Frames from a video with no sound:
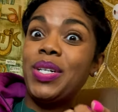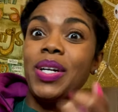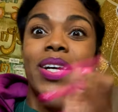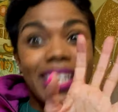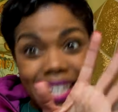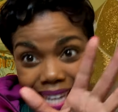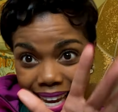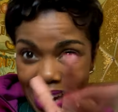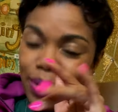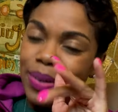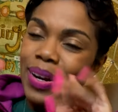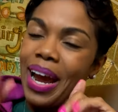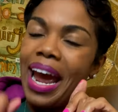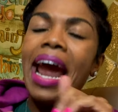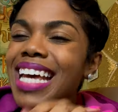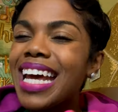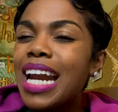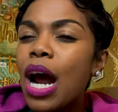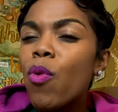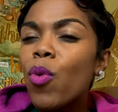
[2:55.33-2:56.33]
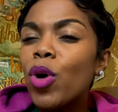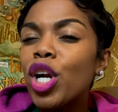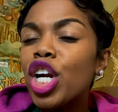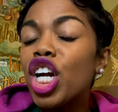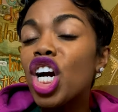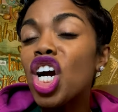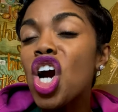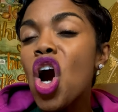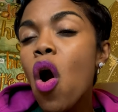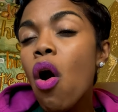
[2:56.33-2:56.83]
yeah, okay. And I wanted
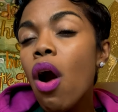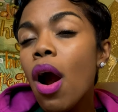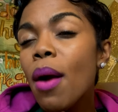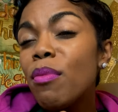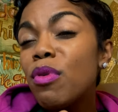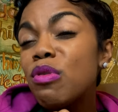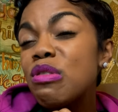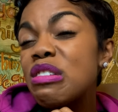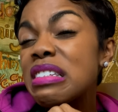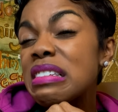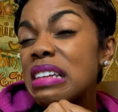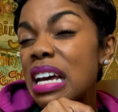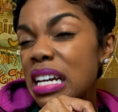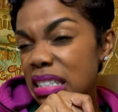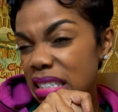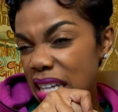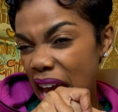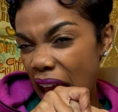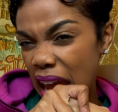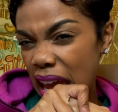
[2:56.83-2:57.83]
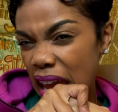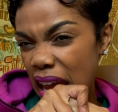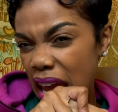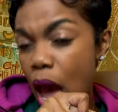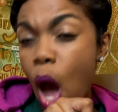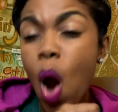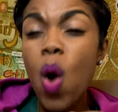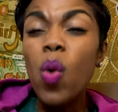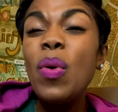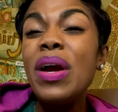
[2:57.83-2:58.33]
a caramel sundae
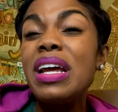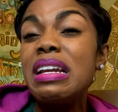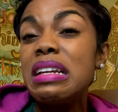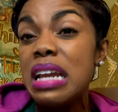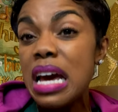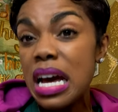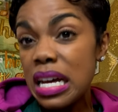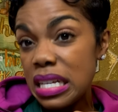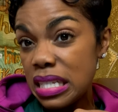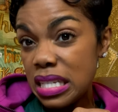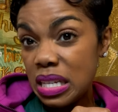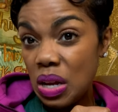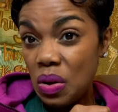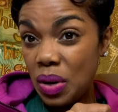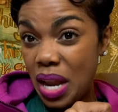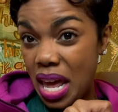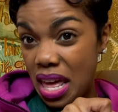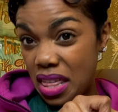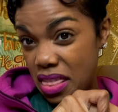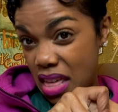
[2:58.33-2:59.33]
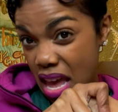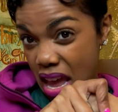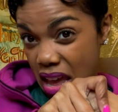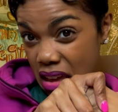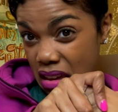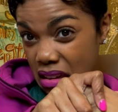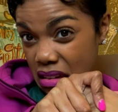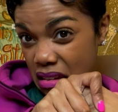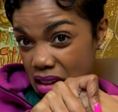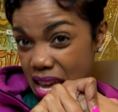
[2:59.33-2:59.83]
with nuts on that thing.
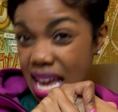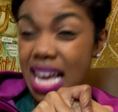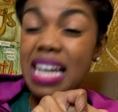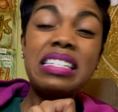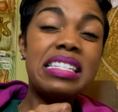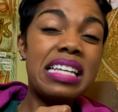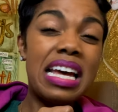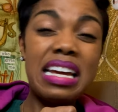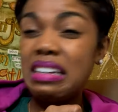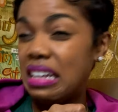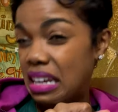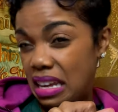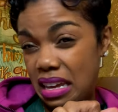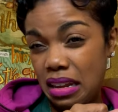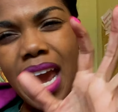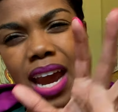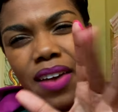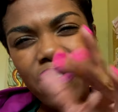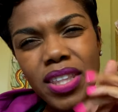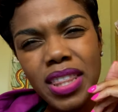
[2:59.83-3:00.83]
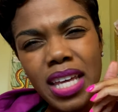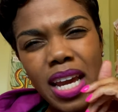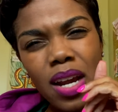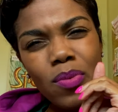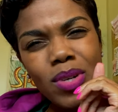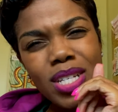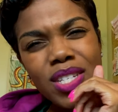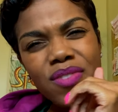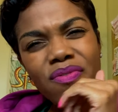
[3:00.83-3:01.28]
Yes, I did. Everything was